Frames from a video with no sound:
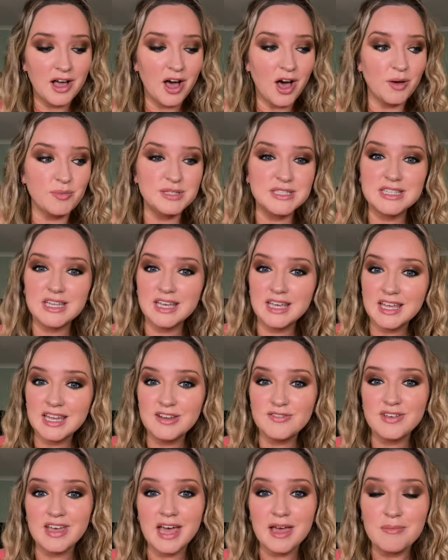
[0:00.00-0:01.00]
I was thinking
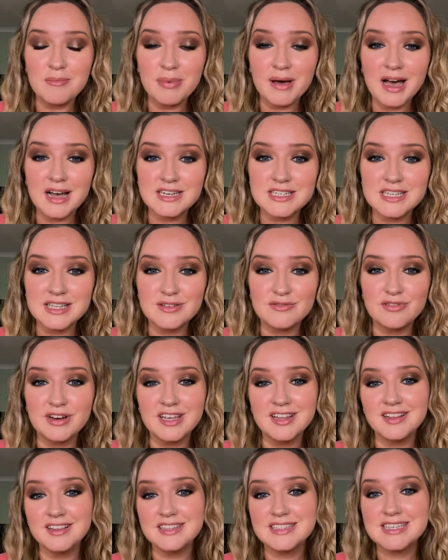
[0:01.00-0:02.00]
of getting back to the
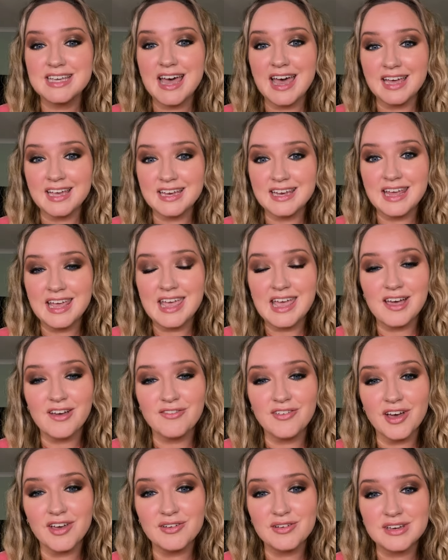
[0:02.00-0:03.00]
real technique
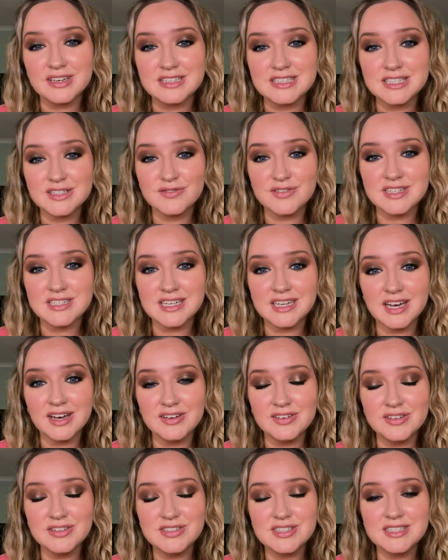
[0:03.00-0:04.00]
focused
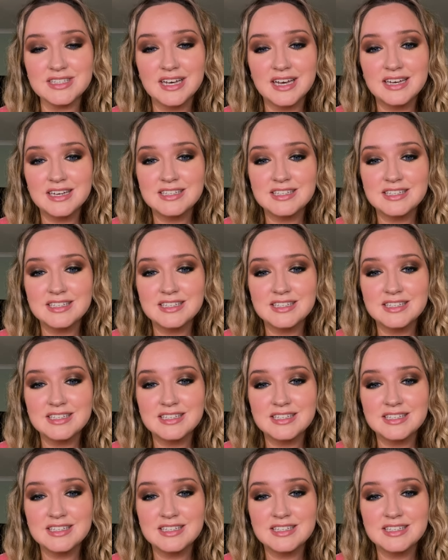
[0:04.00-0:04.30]
videos.